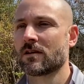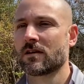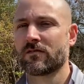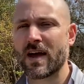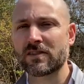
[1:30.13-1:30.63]

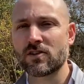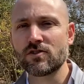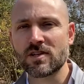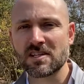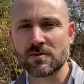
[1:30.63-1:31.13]
In fact, the
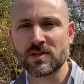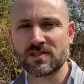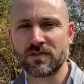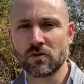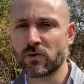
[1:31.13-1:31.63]
New Testament
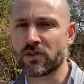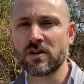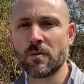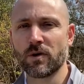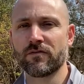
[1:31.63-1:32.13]
is filled with a
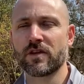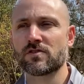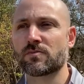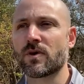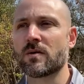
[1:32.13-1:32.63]
number of
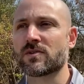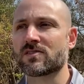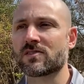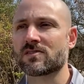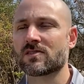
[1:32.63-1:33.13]
those
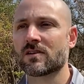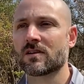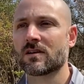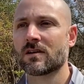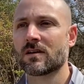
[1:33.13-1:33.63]
promises
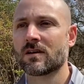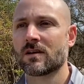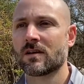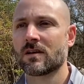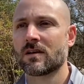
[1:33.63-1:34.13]

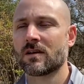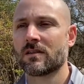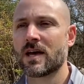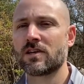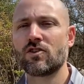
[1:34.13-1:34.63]

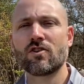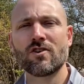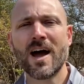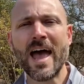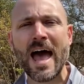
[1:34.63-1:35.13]
that you do
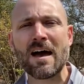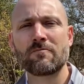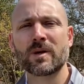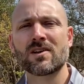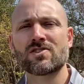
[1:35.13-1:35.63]
not
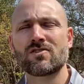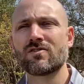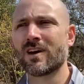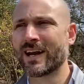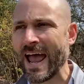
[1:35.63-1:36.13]
have because you
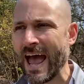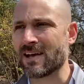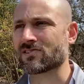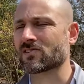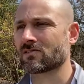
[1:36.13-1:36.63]
do not
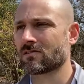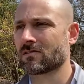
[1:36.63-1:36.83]
ask.